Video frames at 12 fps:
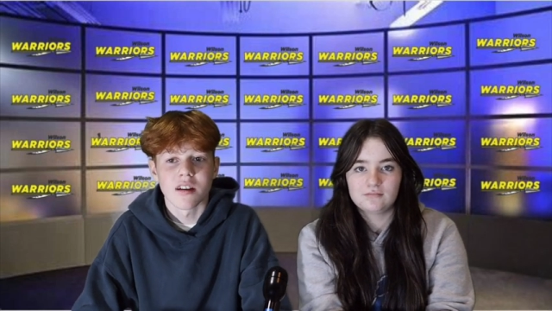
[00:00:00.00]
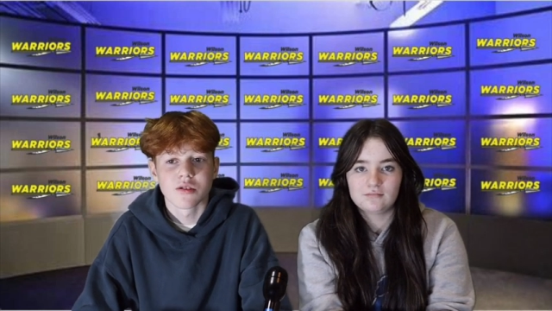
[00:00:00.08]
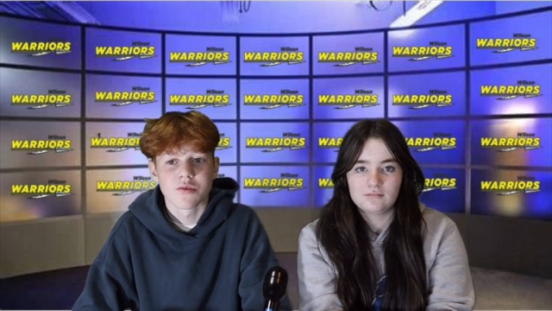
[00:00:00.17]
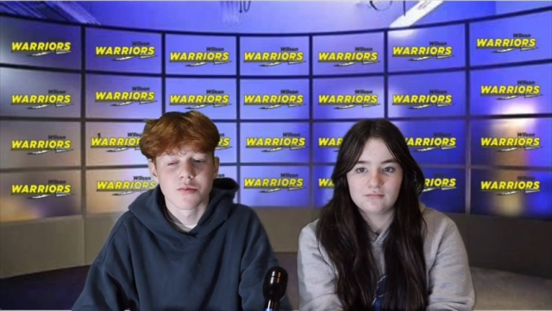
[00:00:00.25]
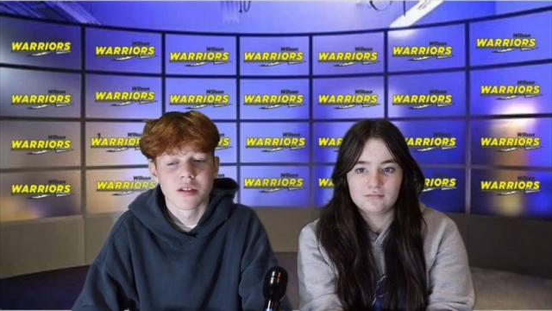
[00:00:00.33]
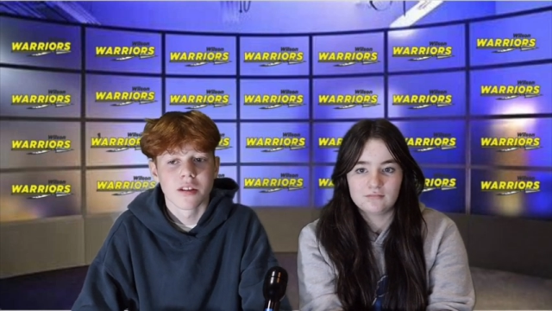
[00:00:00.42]

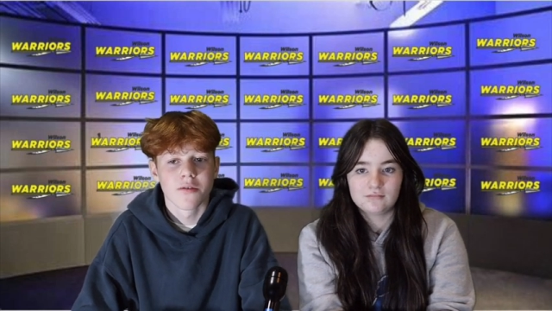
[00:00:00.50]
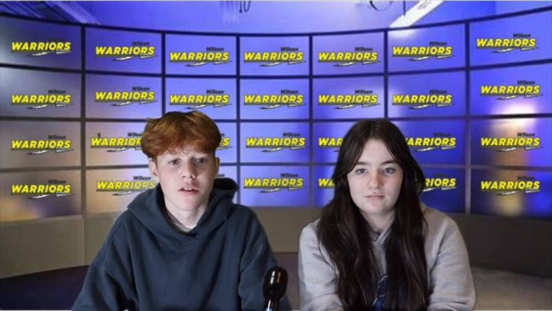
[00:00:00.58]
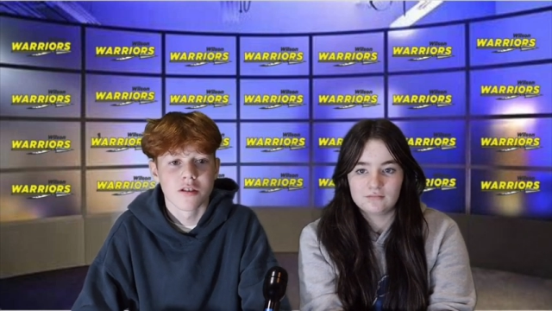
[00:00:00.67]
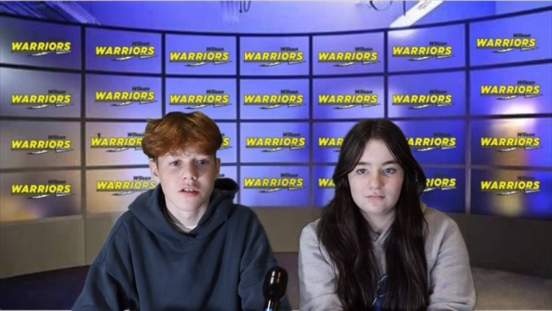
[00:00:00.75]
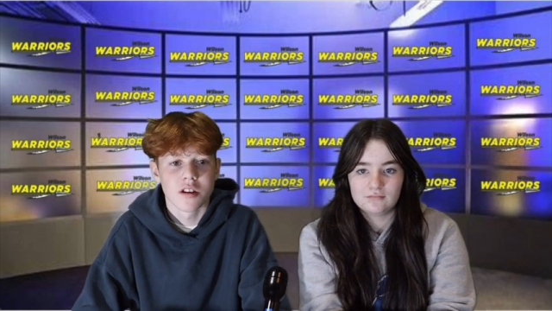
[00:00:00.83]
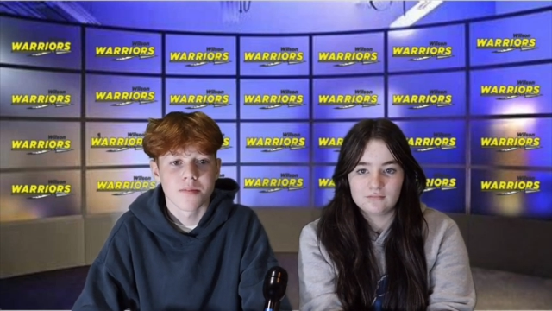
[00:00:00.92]
Speaker 1: house wins a
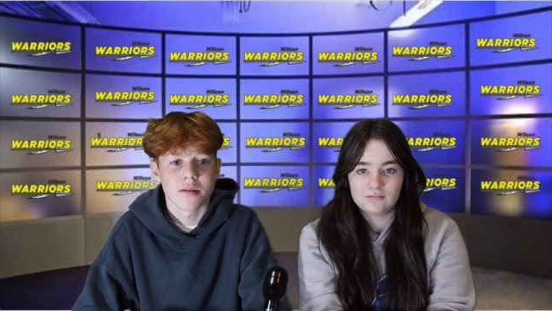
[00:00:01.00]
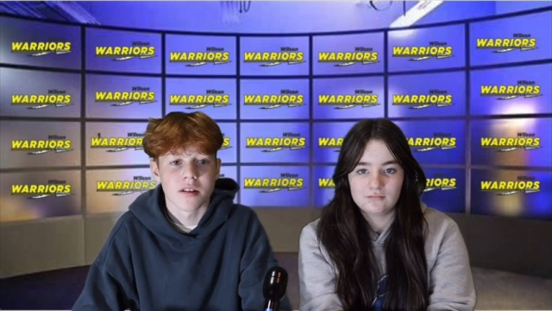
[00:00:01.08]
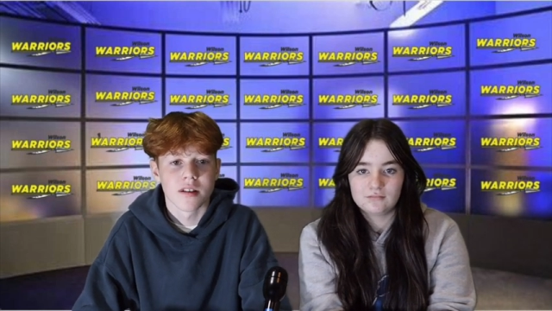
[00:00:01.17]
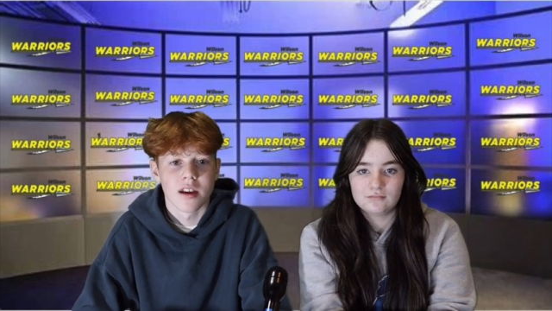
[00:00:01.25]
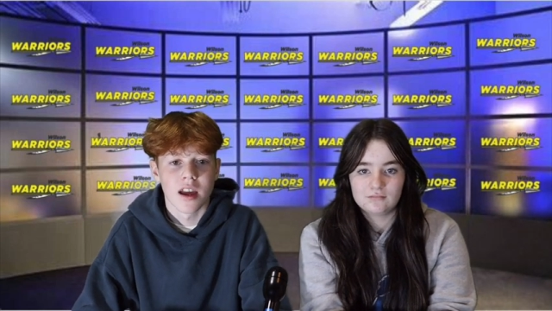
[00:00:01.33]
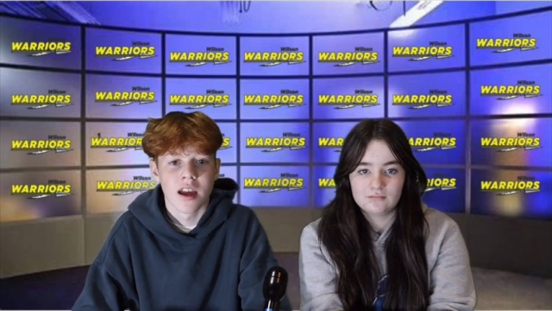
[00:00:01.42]
field trip,
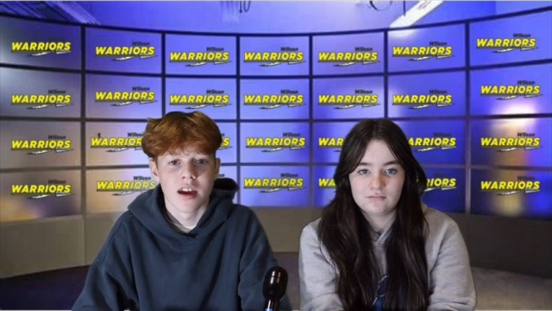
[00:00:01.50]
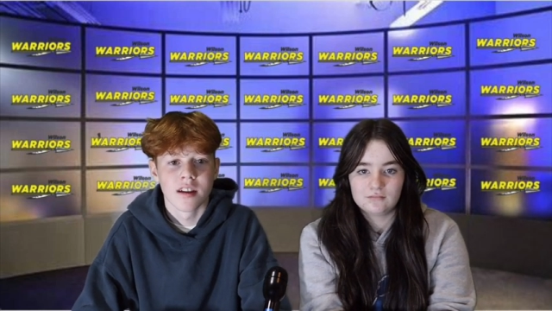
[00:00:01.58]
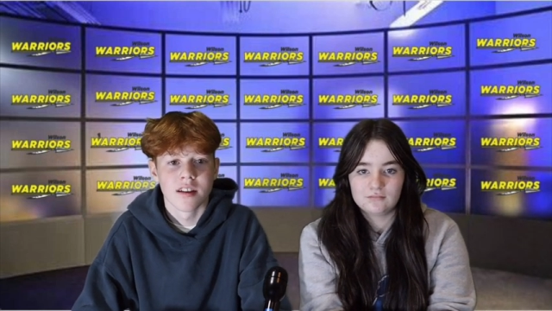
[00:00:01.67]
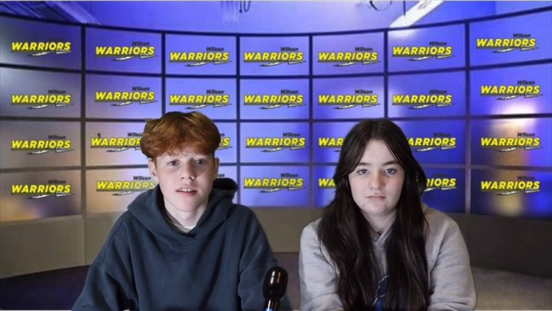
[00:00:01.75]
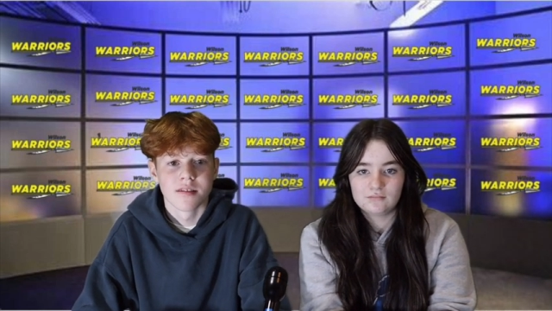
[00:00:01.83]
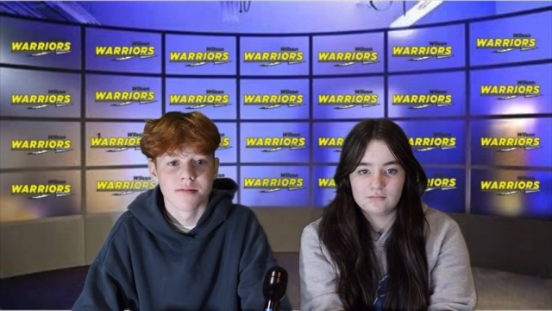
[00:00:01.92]

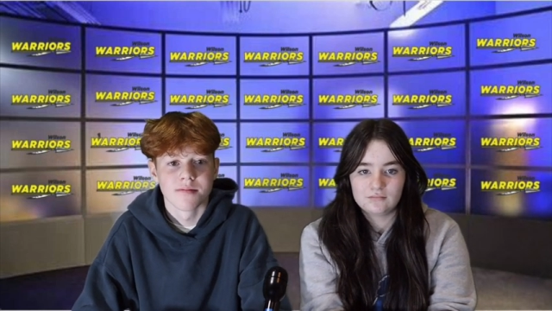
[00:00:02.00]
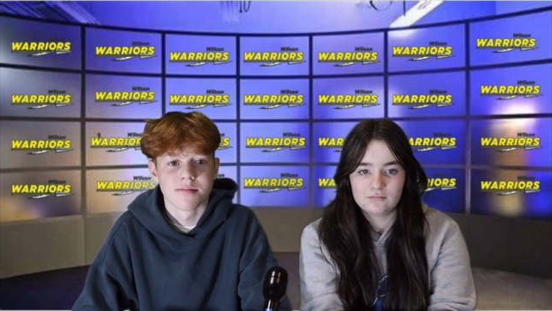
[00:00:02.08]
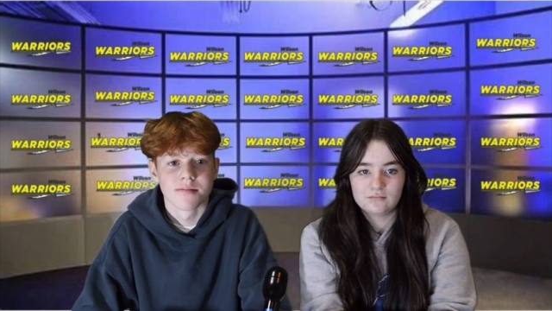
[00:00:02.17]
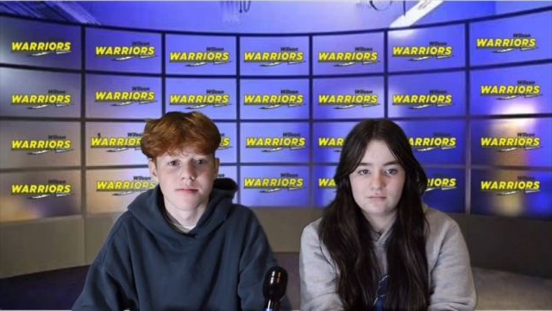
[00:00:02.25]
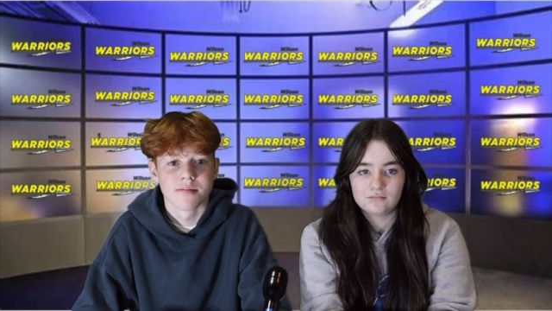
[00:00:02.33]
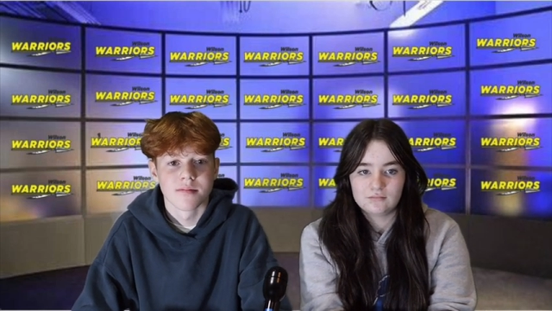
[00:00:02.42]
and
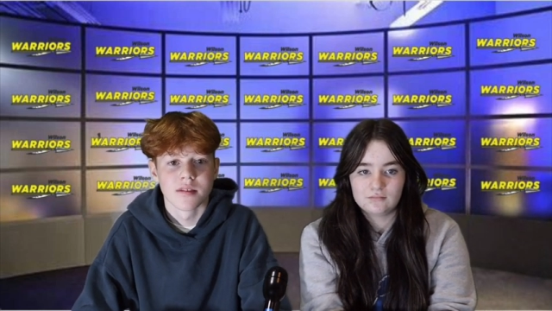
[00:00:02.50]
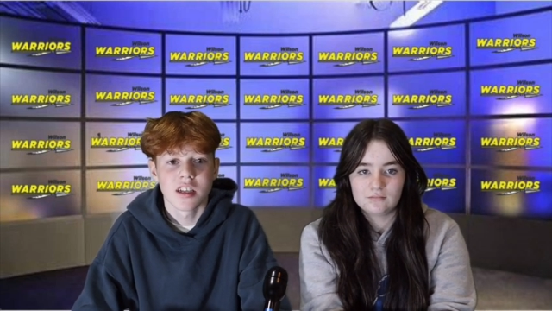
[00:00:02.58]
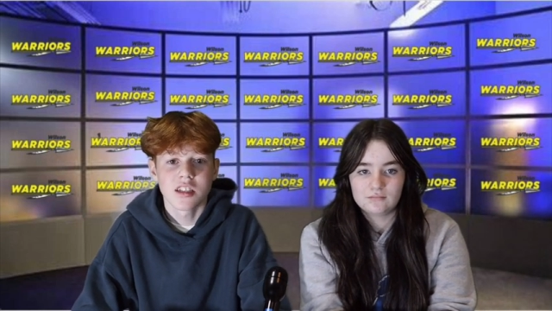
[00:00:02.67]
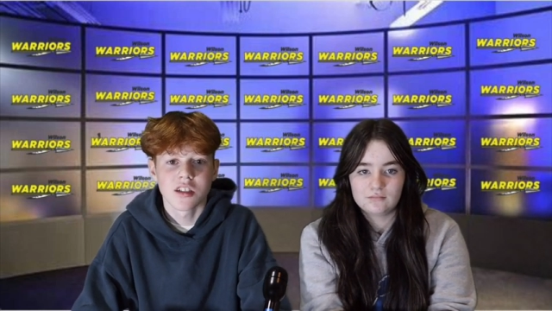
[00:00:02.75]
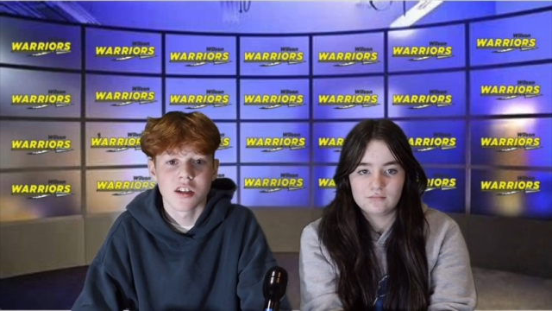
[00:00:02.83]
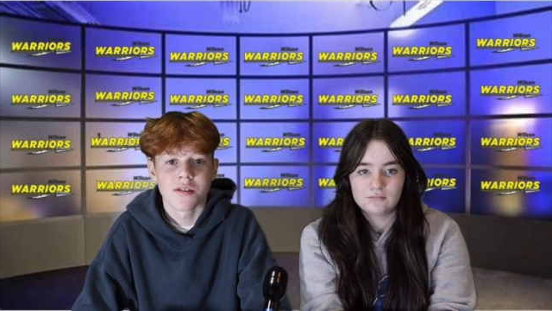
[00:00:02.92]

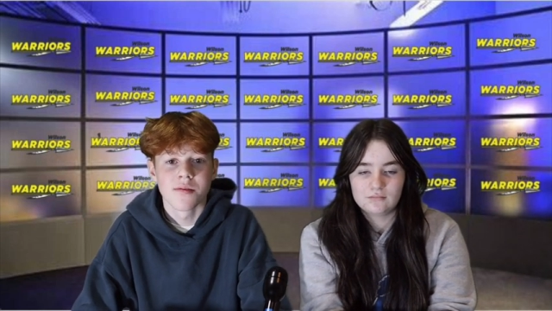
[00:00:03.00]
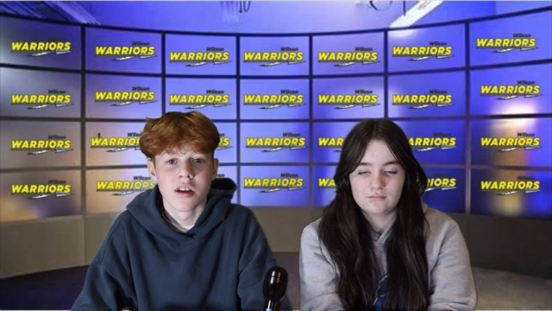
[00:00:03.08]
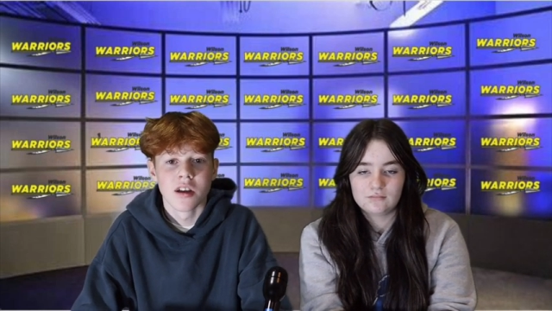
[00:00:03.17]
this year,